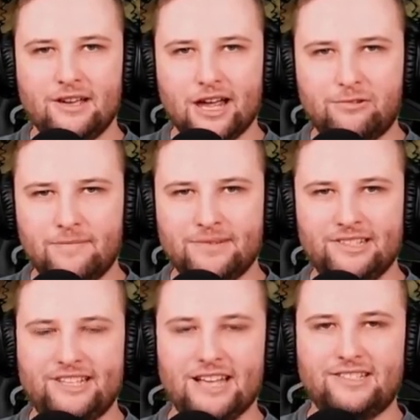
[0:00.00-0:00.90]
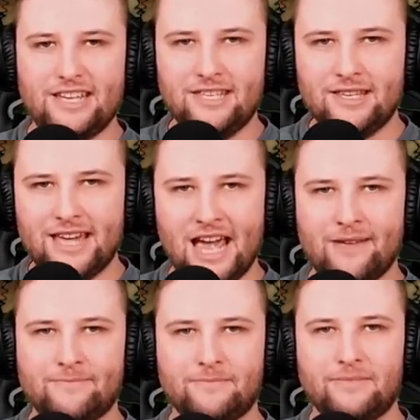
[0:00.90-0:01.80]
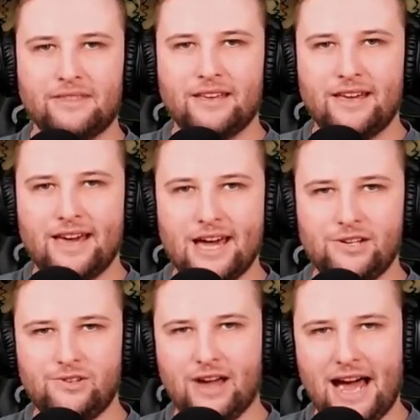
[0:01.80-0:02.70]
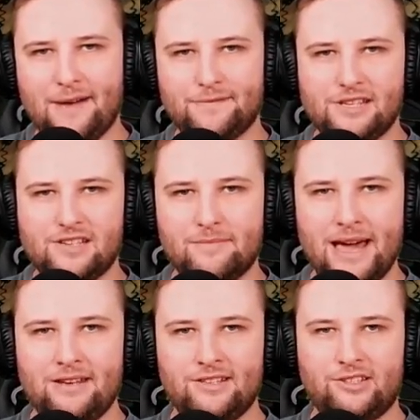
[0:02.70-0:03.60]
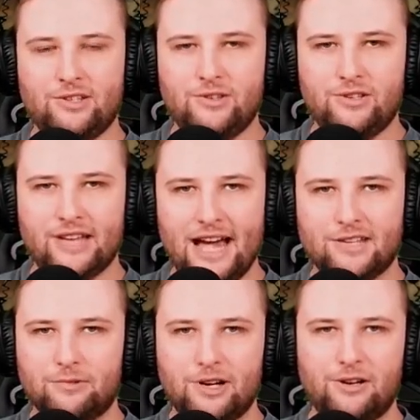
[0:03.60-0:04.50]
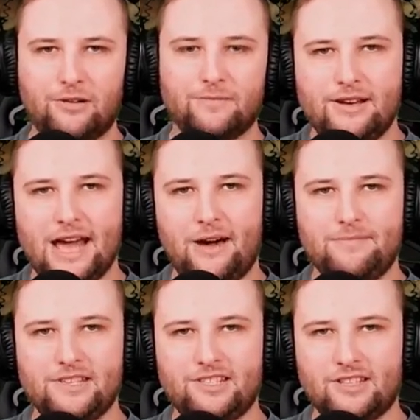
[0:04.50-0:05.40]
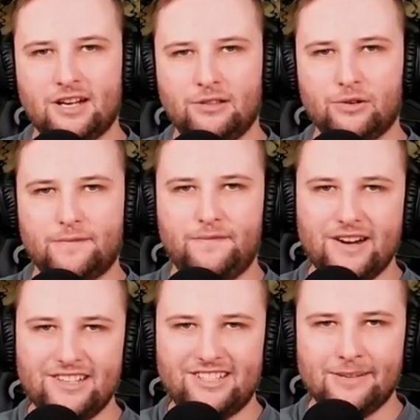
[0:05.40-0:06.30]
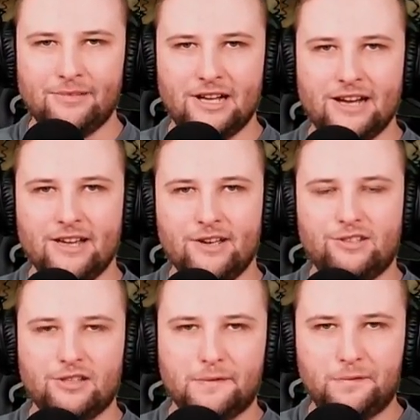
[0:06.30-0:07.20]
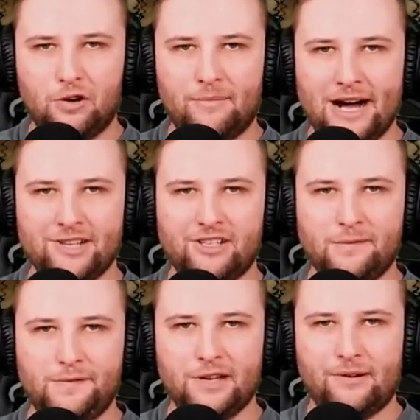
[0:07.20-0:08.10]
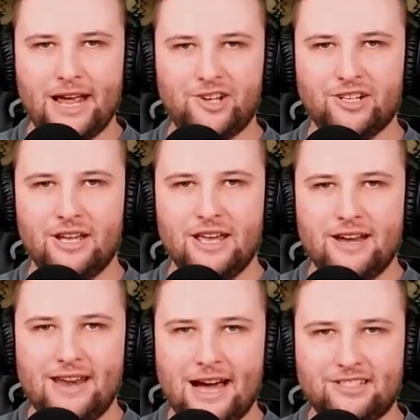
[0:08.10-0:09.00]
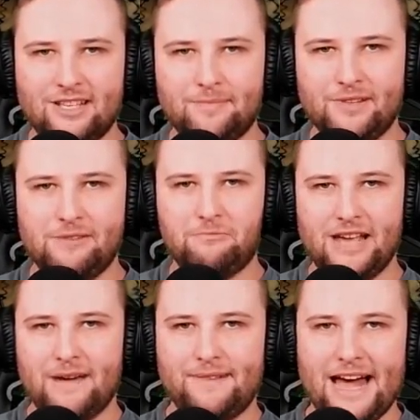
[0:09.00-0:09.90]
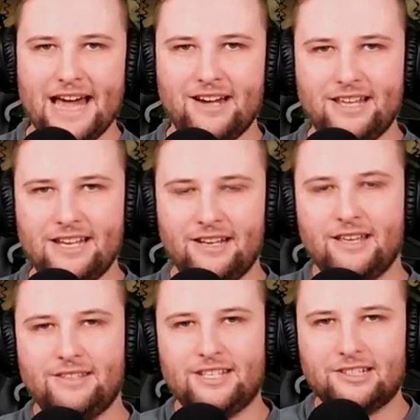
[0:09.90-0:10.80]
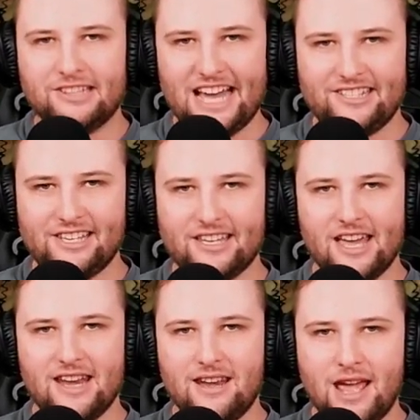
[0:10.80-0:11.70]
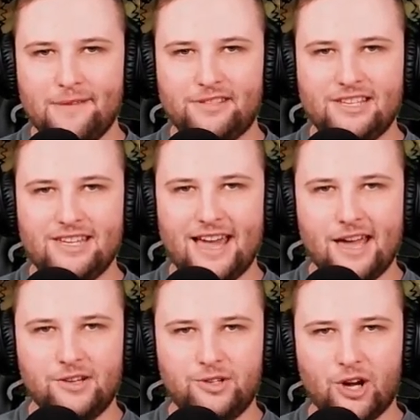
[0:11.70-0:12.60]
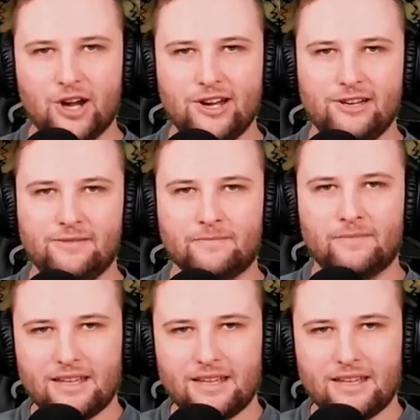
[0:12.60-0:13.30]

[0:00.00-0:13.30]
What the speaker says: equipment sets in the game, and you have the commanders to use as well. Now, this is going to look very similar to the 4 march configuration. Now, simply we have added in the classic Nevsky and Joan.